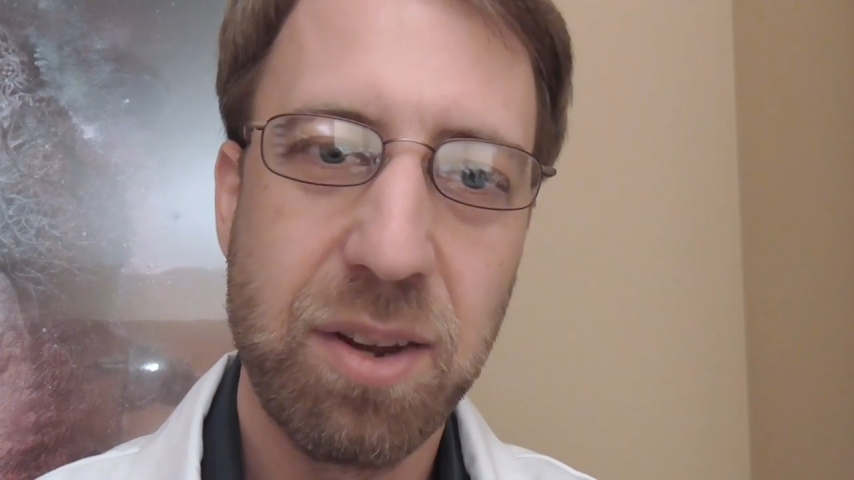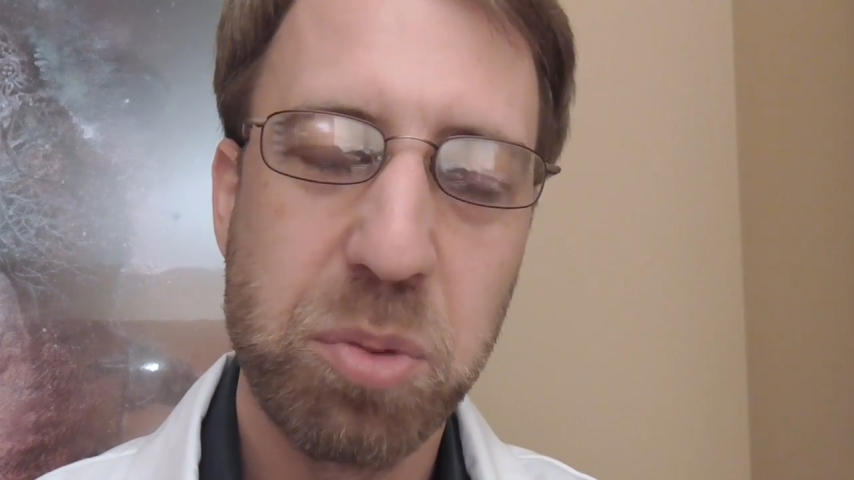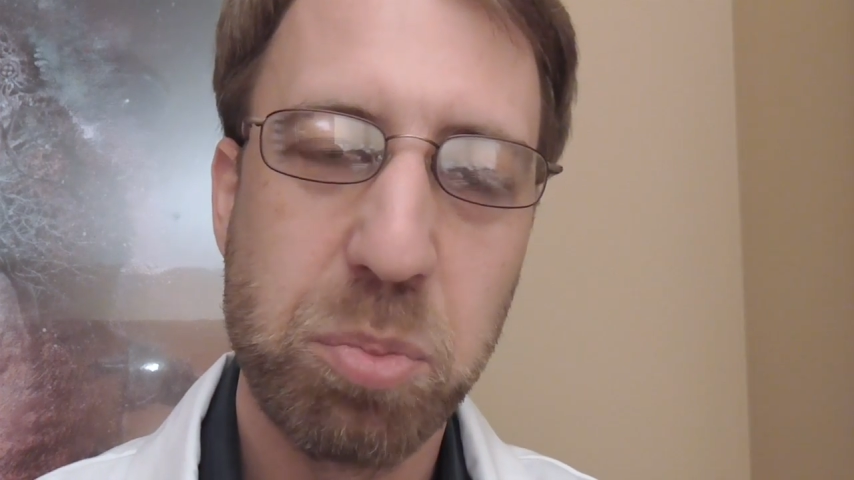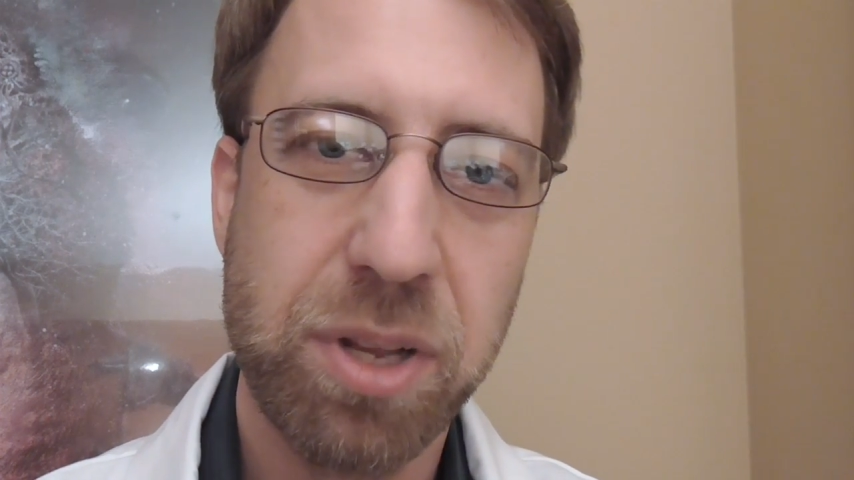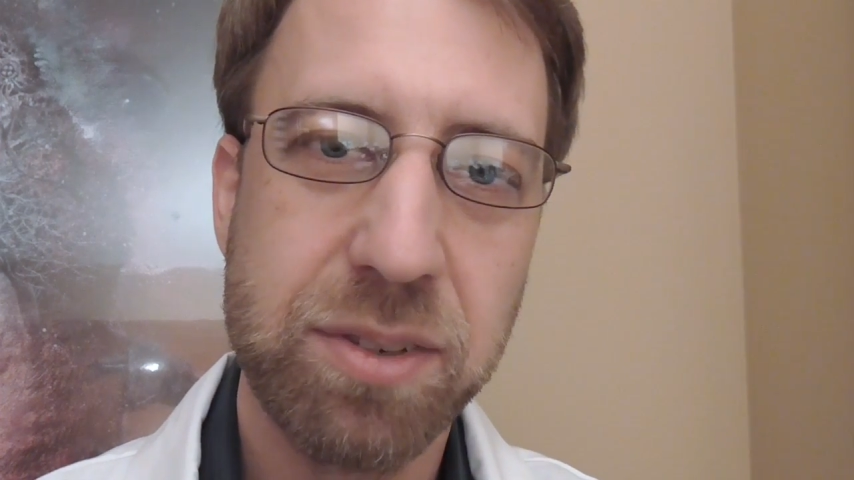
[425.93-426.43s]

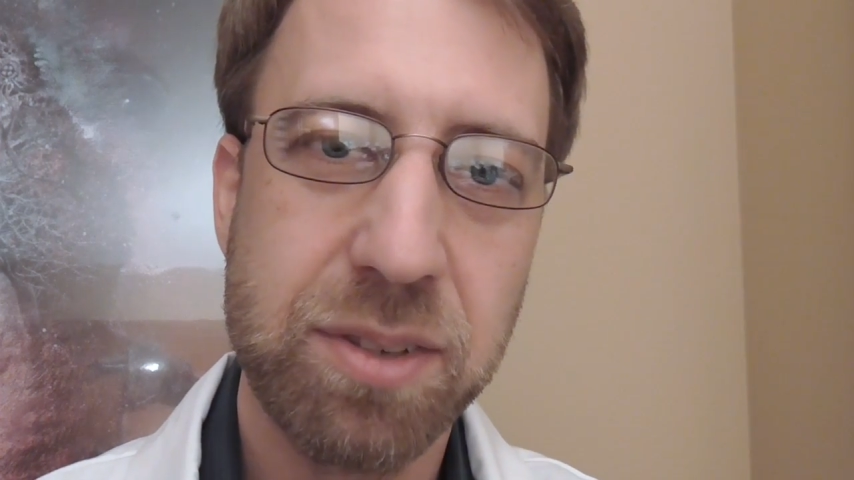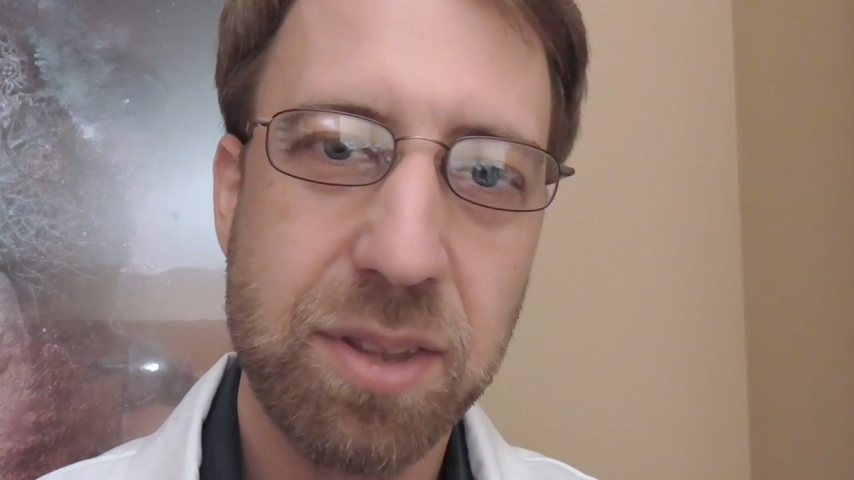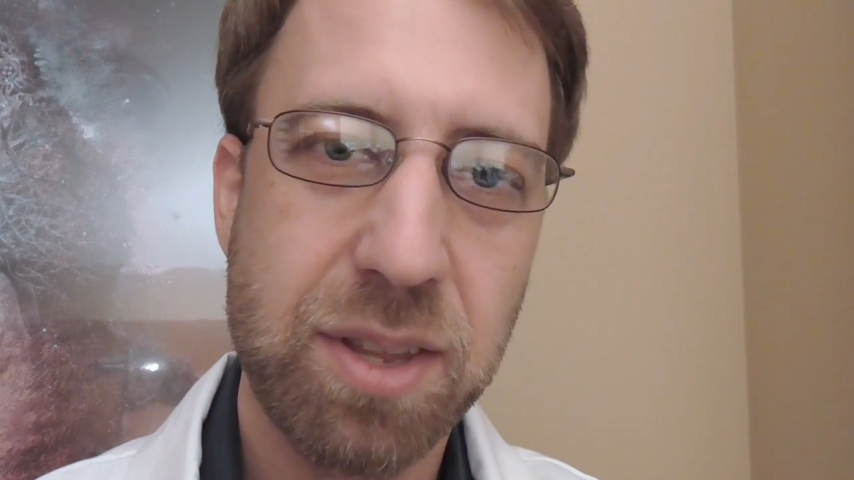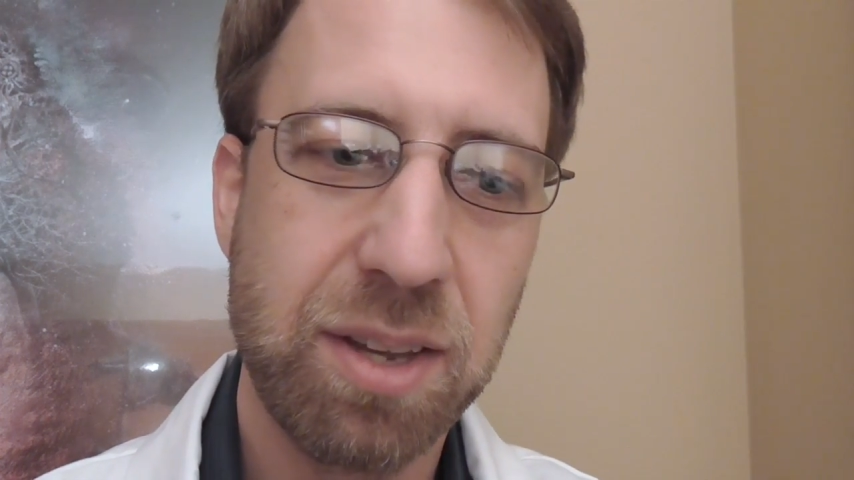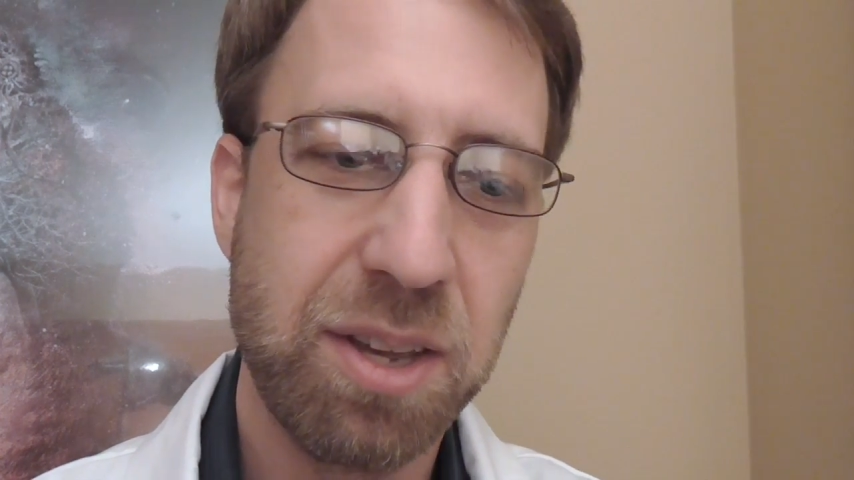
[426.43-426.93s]
unpleasant
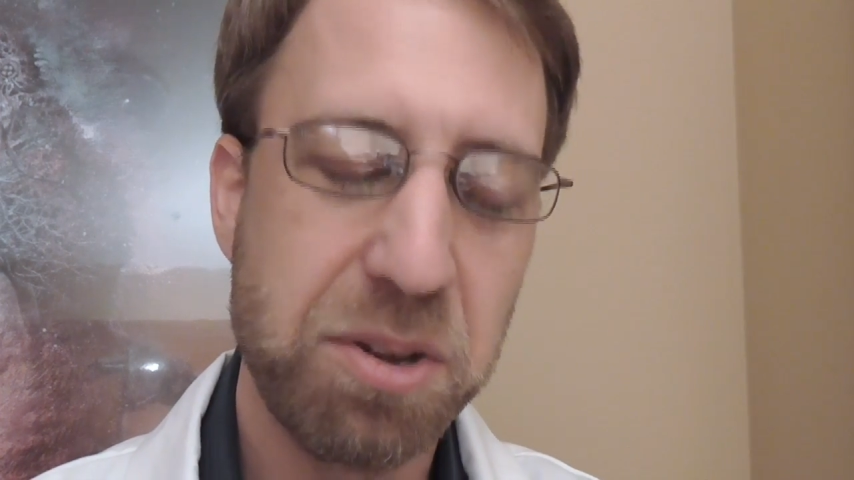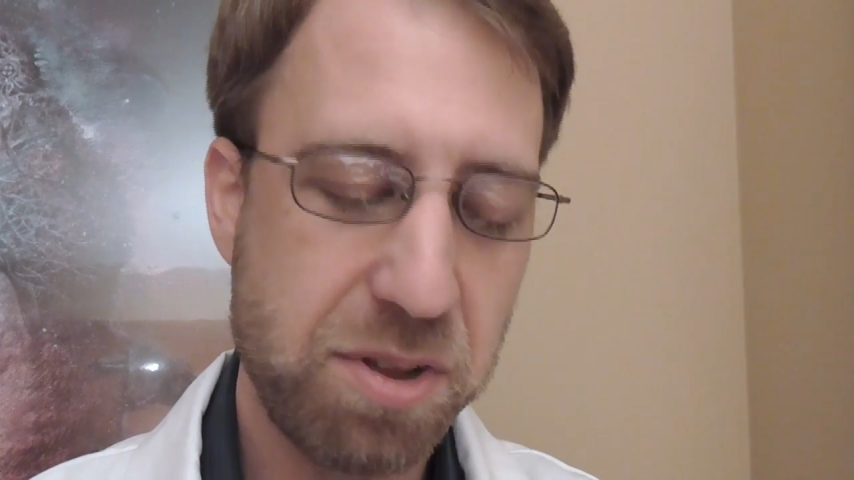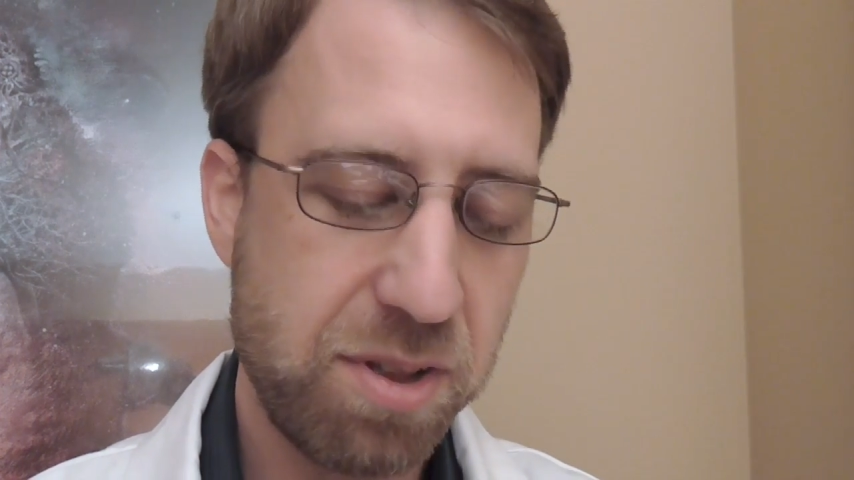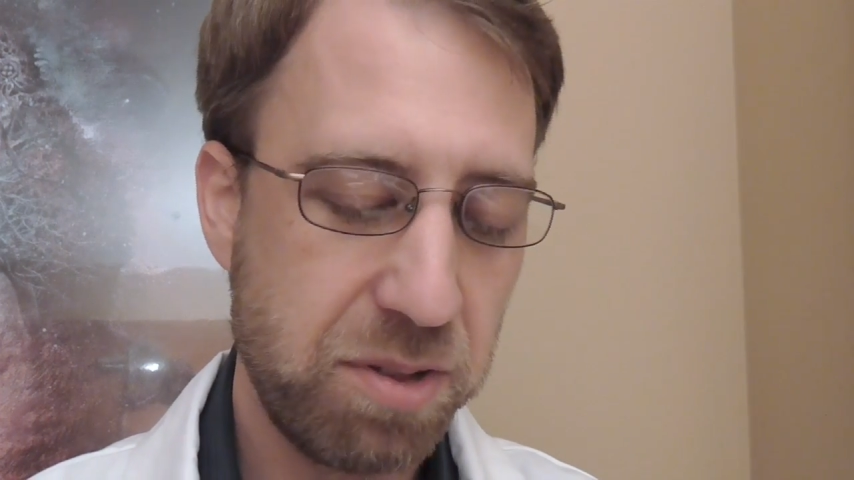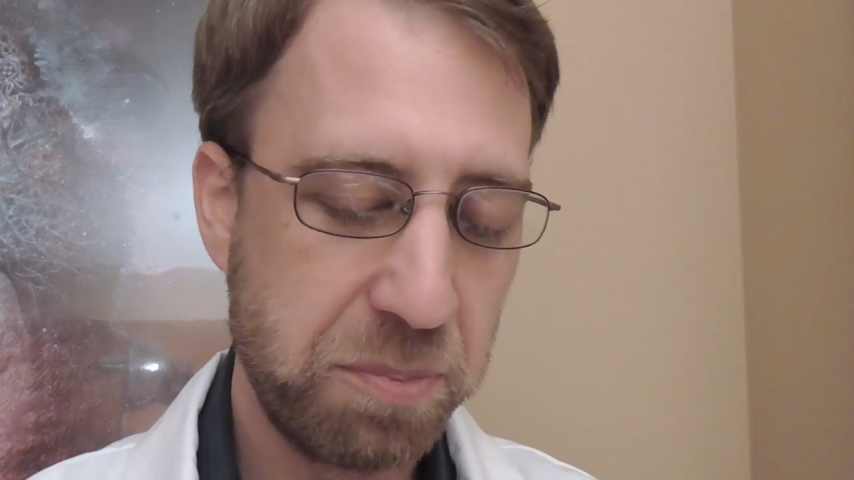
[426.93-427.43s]
thing at
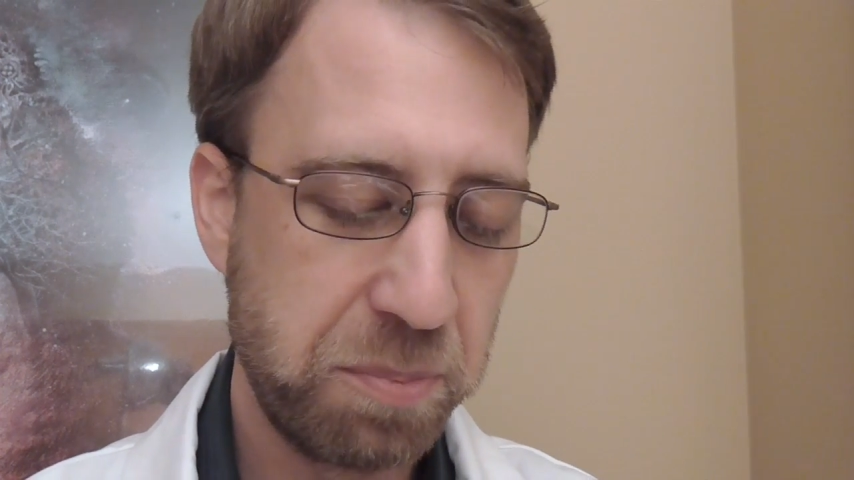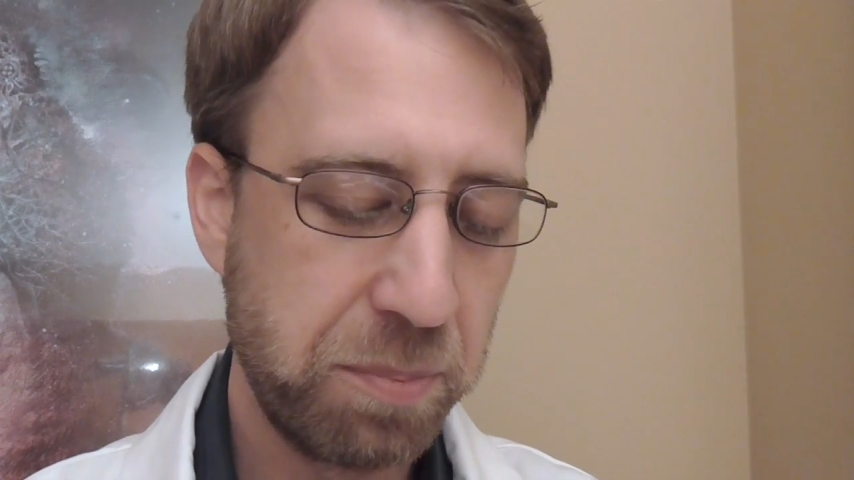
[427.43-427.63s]
all.